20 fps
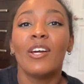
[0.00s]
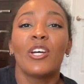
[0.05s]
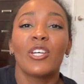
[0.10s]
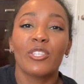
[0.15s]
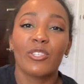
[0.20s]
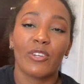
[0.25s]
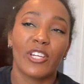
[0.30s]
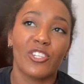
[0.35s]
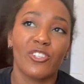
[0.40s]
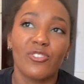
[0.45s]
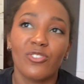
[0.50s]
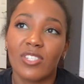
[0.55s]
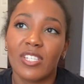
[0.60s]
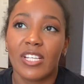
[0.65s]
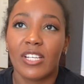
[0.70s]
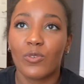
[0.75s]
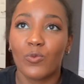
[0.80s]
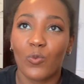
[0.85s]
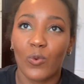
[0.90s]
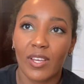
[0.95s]
So I used
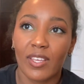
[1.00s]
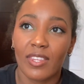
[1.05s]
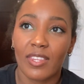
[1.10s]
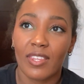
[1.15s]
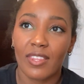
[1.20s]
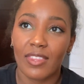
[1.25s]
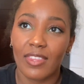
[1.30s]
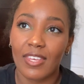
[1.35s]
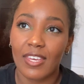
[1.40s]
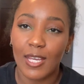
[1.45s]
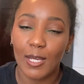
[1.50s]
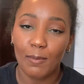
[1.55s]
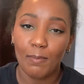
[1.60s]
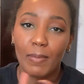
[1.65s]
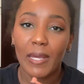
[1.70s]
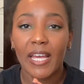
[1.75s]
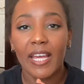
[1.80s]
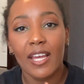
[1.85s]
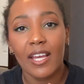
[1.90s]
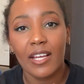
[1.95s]
it with the
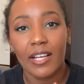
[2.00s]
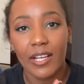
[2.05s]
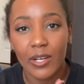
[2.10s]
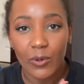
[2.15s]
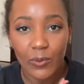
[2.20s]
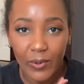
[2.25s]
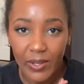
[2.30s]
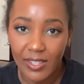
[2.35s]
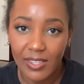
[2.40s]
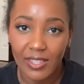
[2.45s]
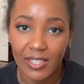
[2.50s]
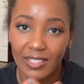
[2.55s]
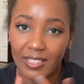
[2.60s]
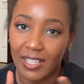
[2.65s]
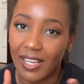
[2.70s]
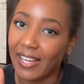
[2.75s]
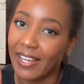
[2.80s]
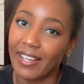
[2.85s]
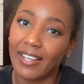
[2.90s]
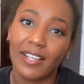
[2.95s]
pink, with the
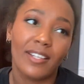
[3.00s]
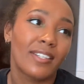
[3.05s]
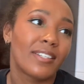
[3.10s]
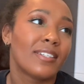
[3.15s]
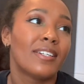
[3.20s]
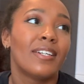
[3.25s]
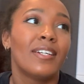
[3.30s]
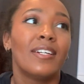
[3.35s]
like